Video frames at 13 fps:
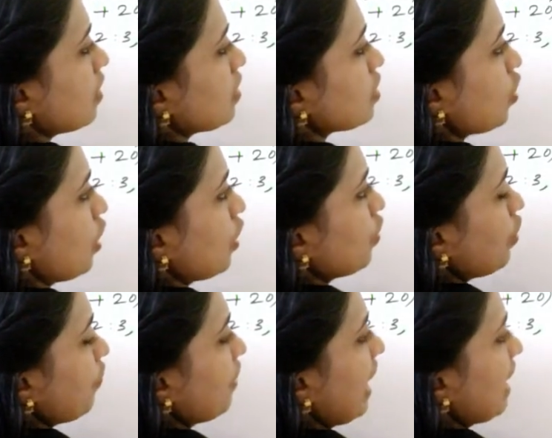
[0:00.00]
square root
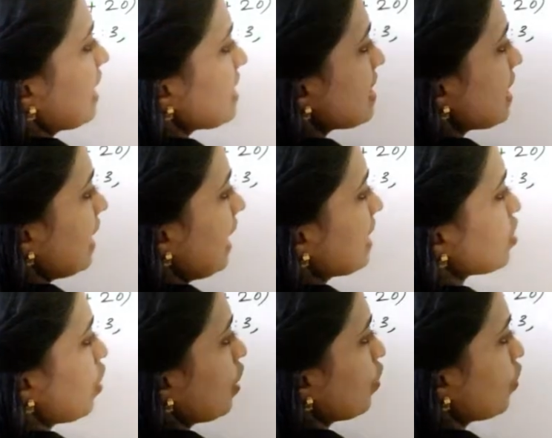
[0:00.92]
of 9 is 3 and
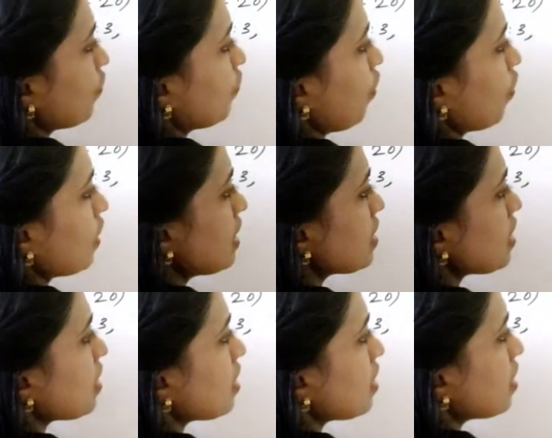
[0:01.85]
square root of 4 is
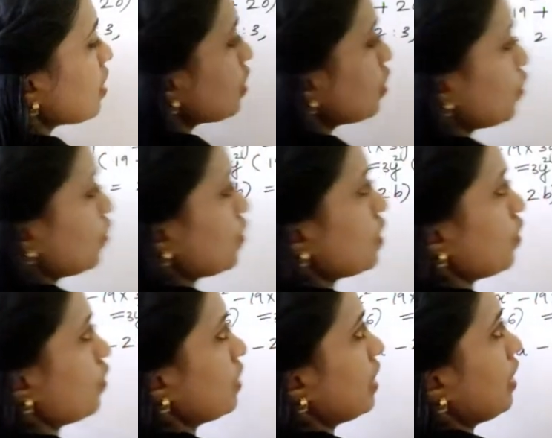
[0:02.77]
2.
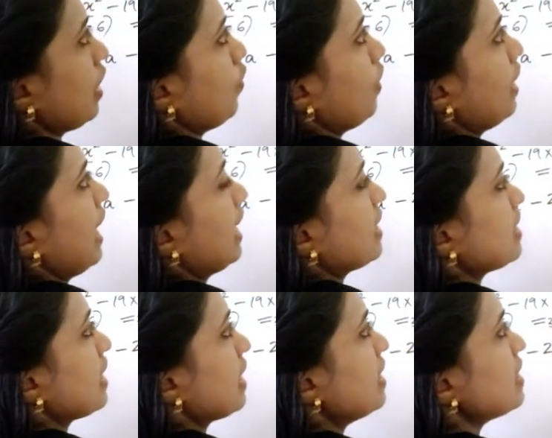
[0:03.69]
So the required
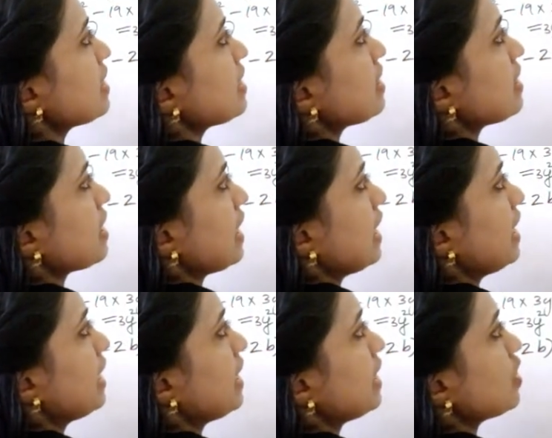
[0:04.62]
answer is 3
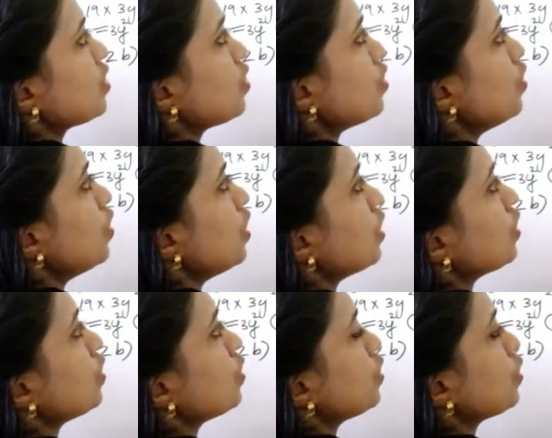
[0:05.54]
is to
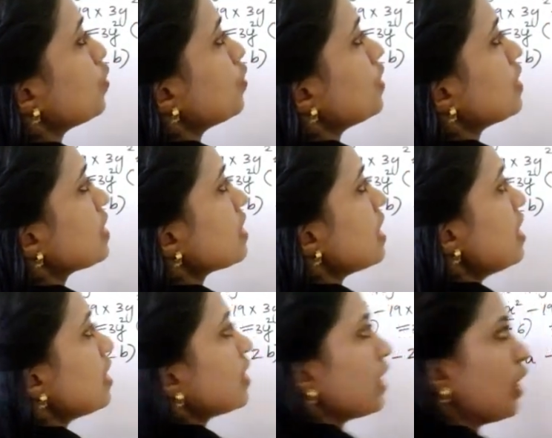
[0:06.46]
2 is
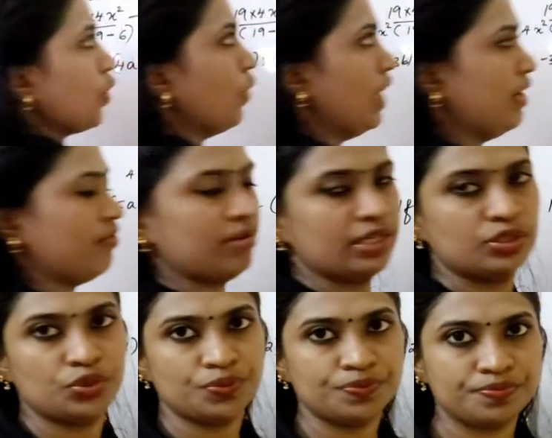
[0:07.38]
the required
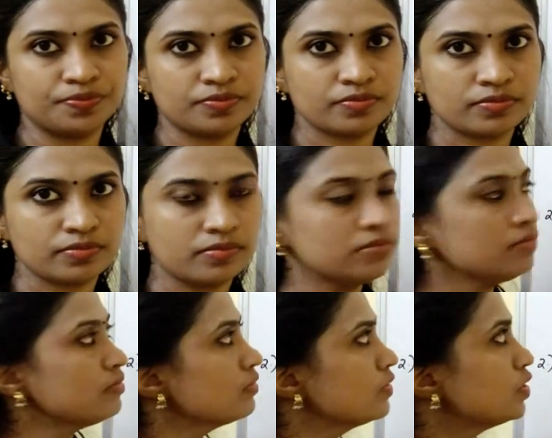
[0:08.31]
ratio.
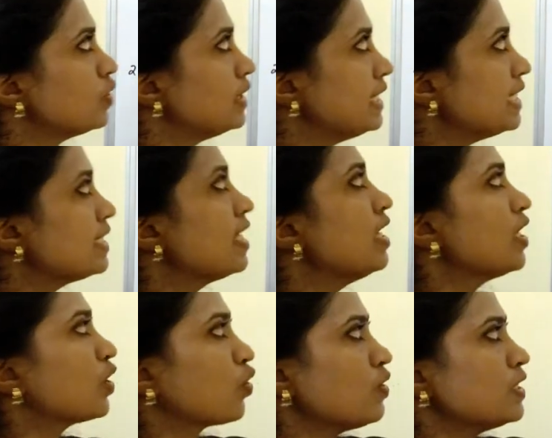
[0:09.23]
So just
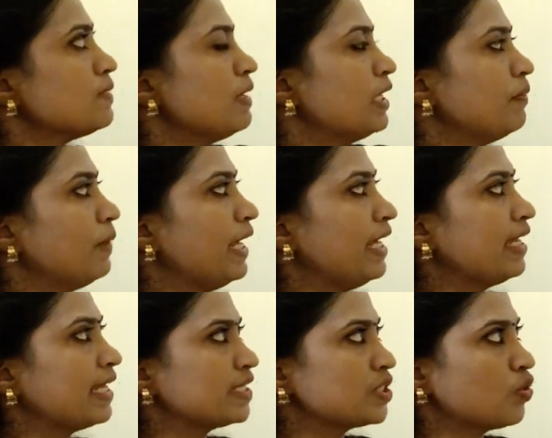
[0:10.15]
cross
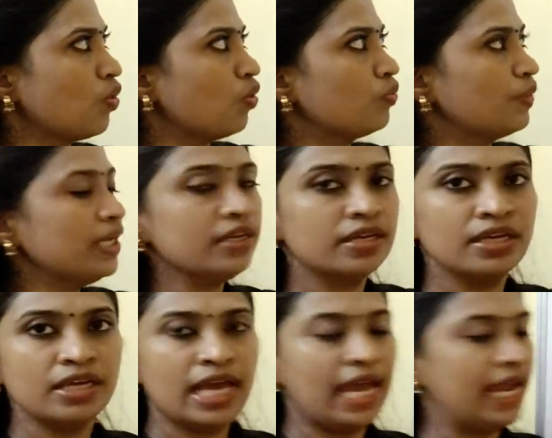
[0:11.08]
multiplying and solving,
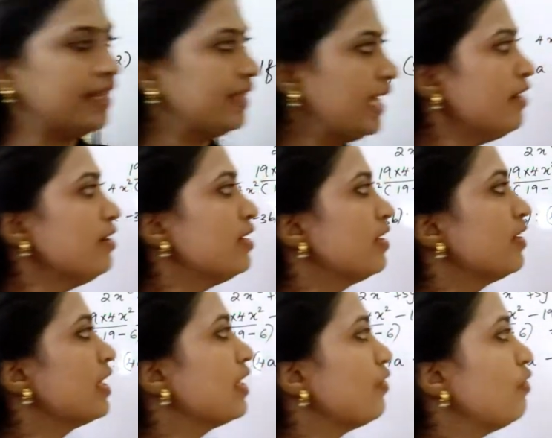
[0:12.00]
and then you